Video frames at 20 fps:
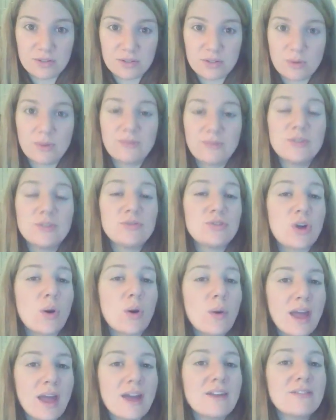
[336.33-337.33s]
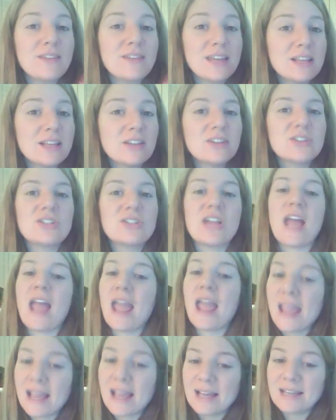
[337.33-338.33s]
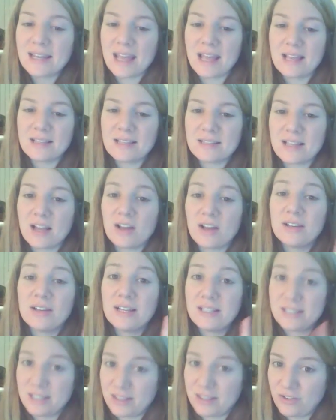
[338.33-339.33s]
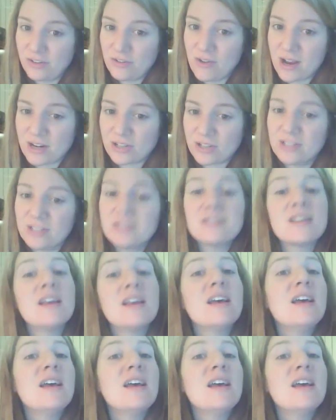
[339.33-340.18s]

So if you don't have English and ASL, it's in the directions,